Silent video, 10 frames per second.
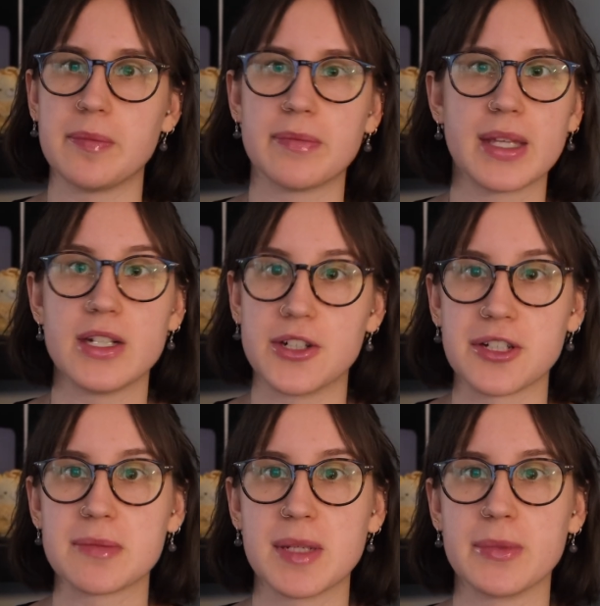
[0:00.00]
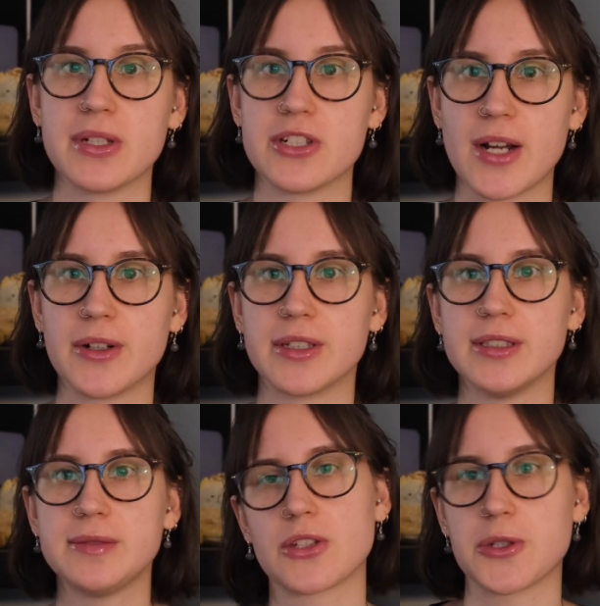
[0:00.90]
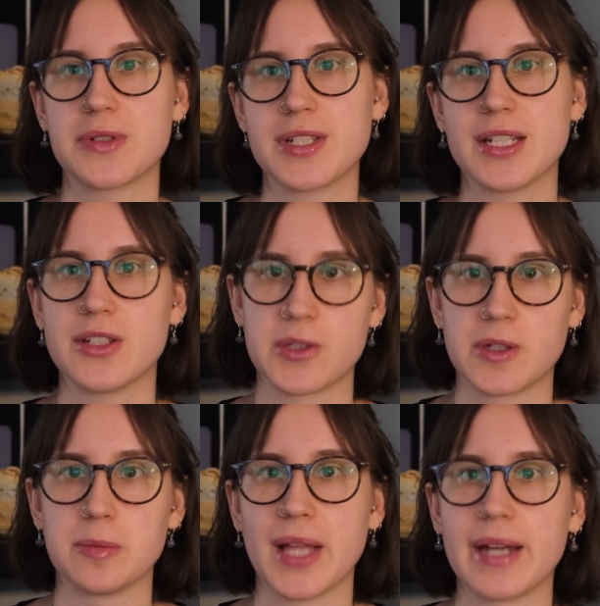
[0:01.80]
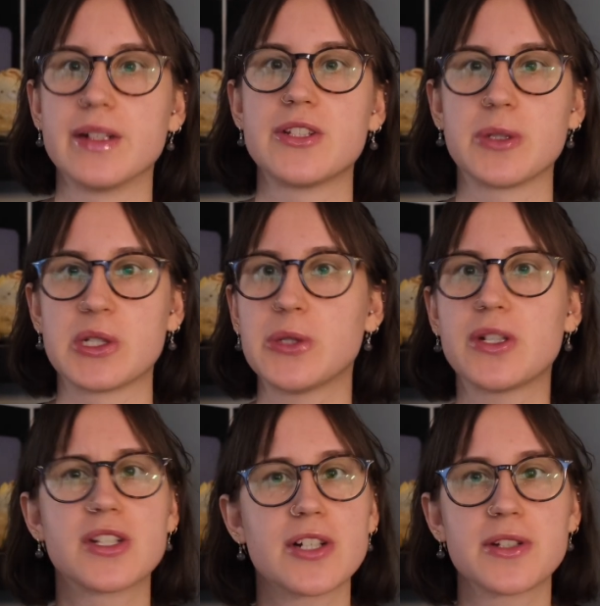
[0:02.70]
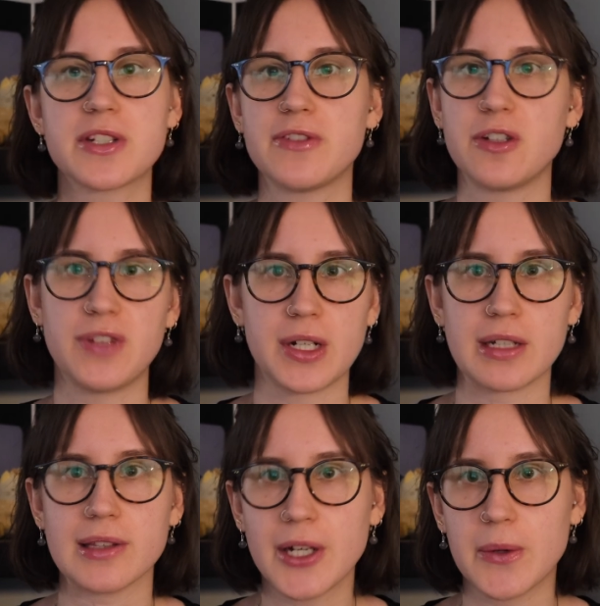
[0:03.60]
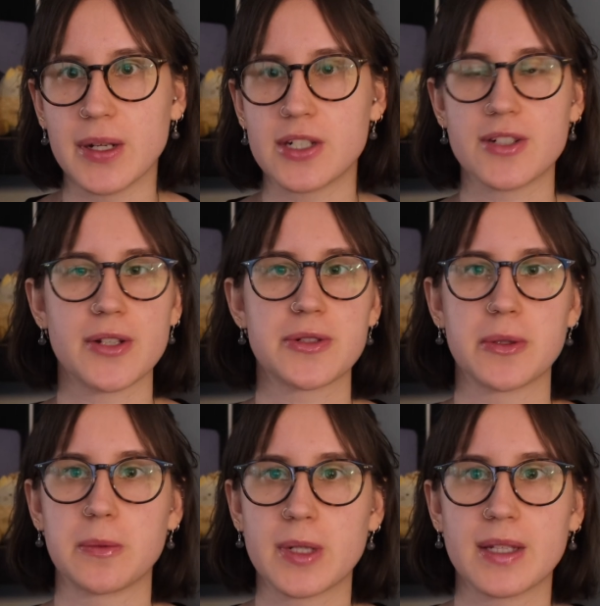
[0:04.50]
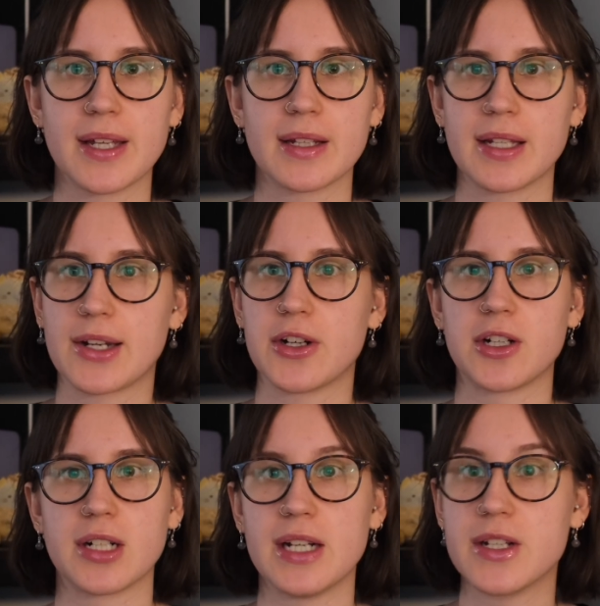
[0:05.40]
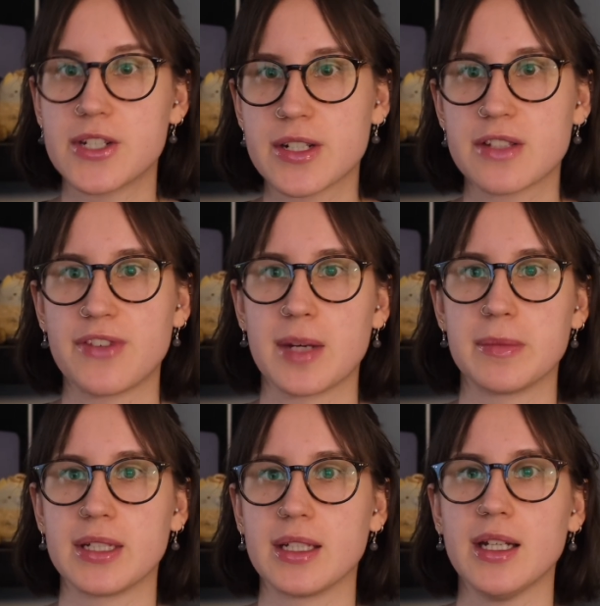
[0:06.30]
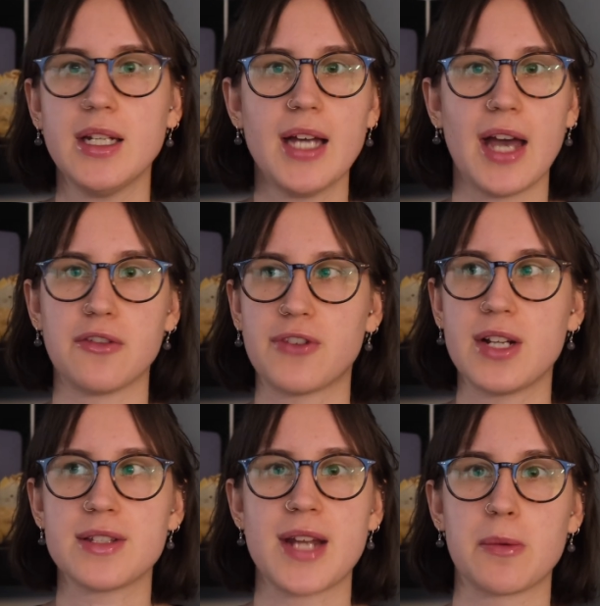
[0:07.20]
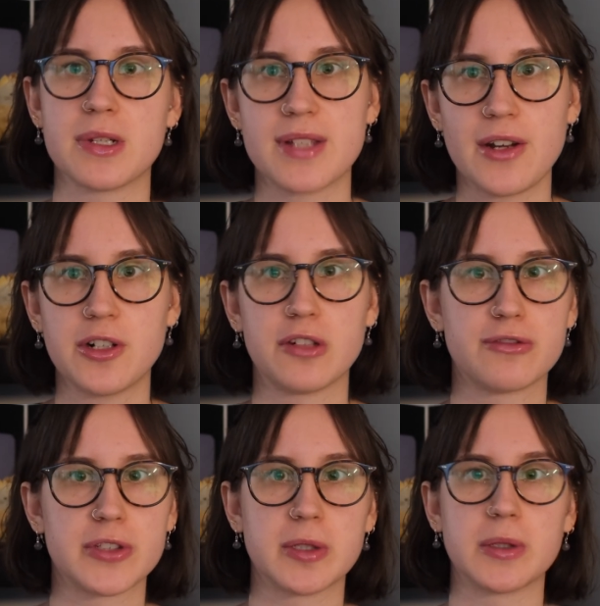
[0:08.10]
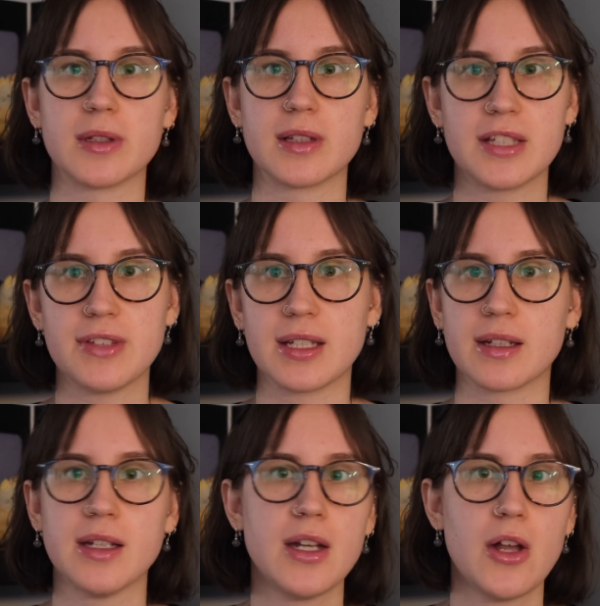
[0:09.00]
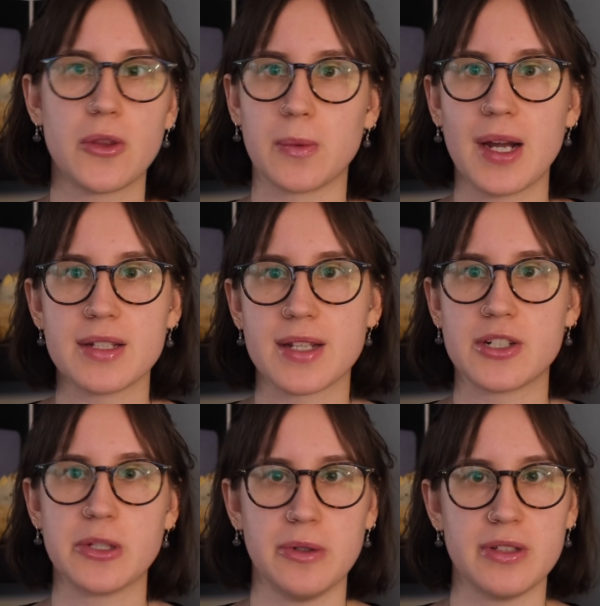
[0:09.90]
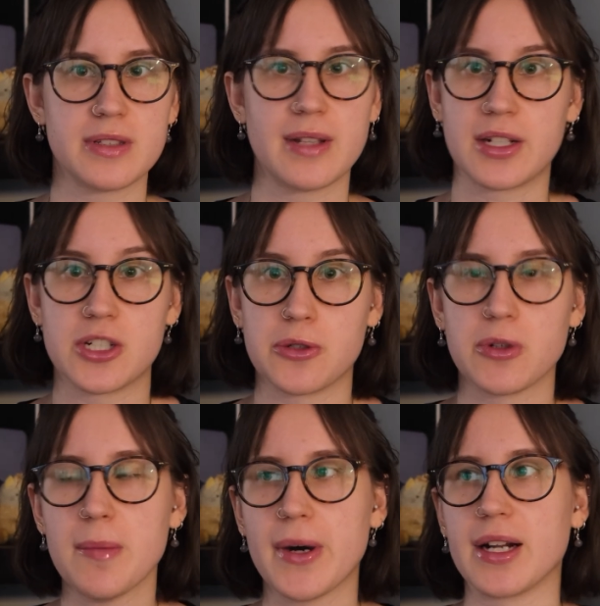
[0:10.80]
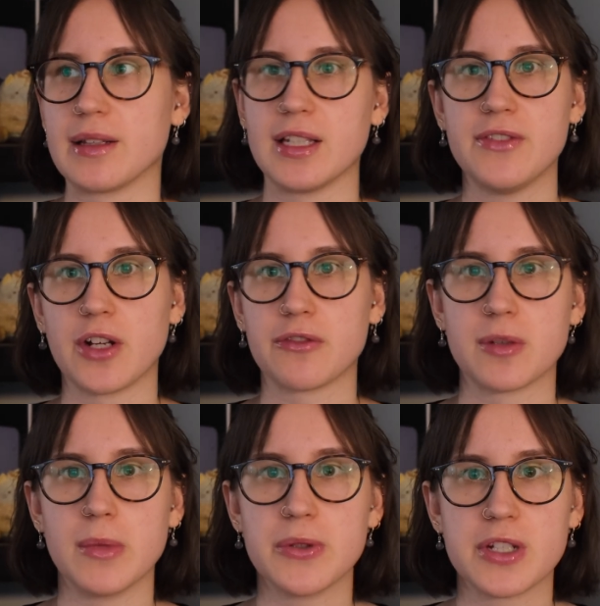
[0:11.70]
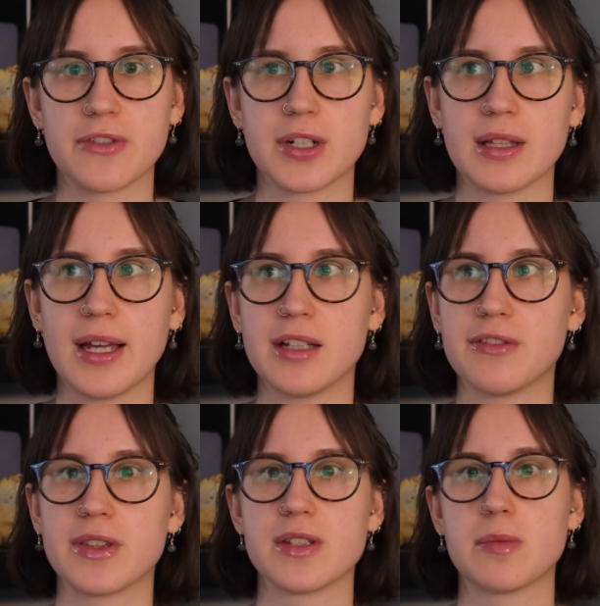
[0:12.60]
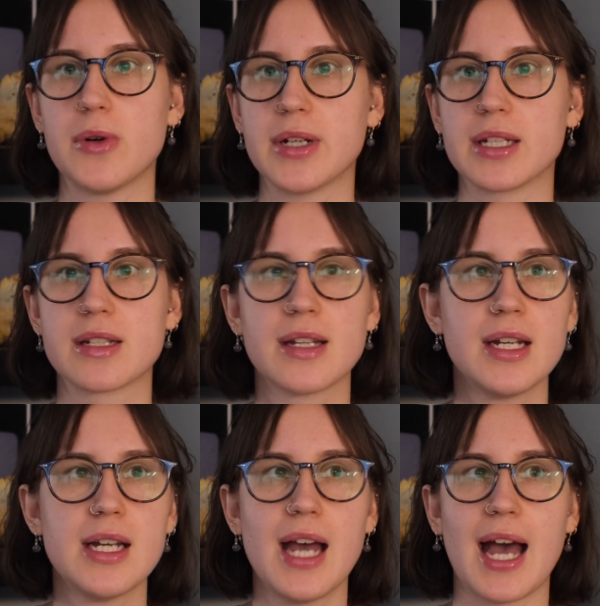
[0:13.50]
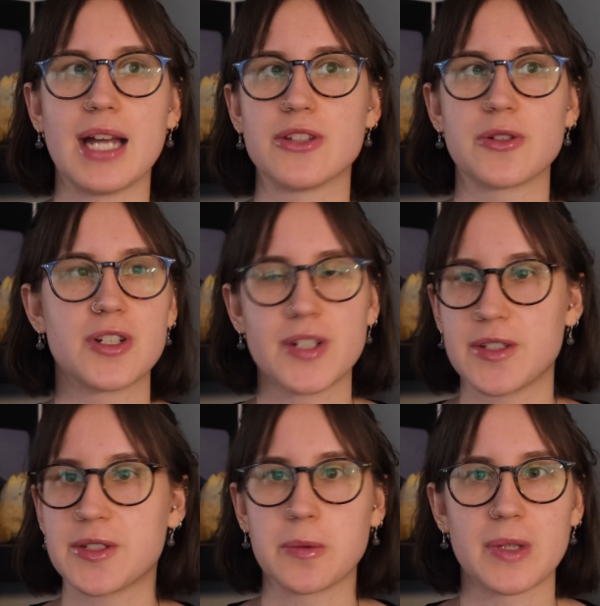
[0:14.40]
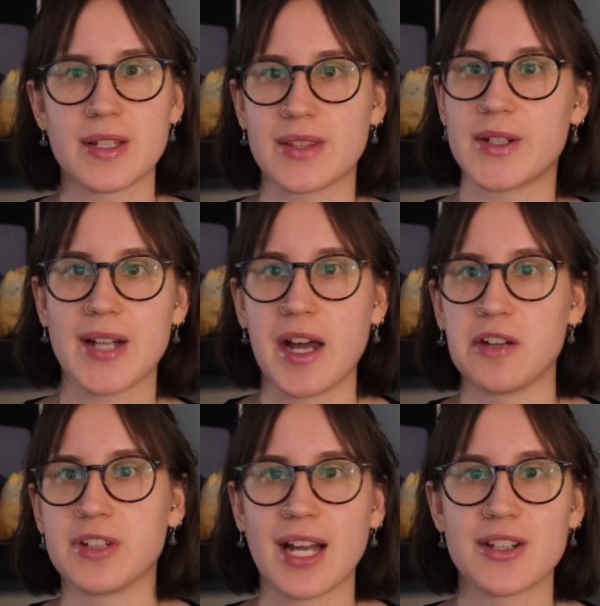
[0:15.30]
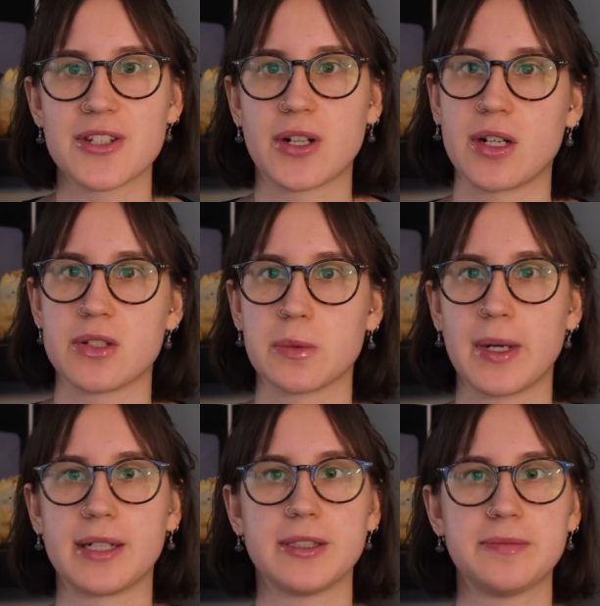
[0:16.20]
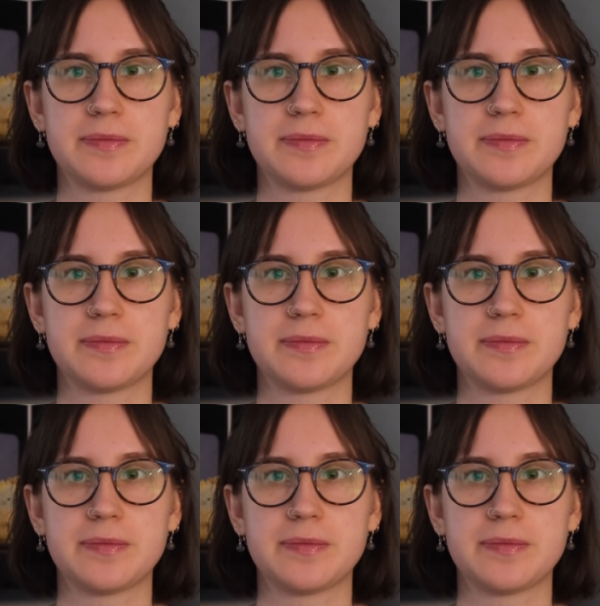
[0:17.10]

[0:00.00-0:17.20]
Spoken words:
Indigenous people in general. So you see his sort of blindness to it too, and she starts to feel very alone, and she's also worried that like her Indigenous family and friends now resent her for leaving the res that she grew up on and lived on for most of her life at this point. And so she starts to worry that they're kind of against her as well.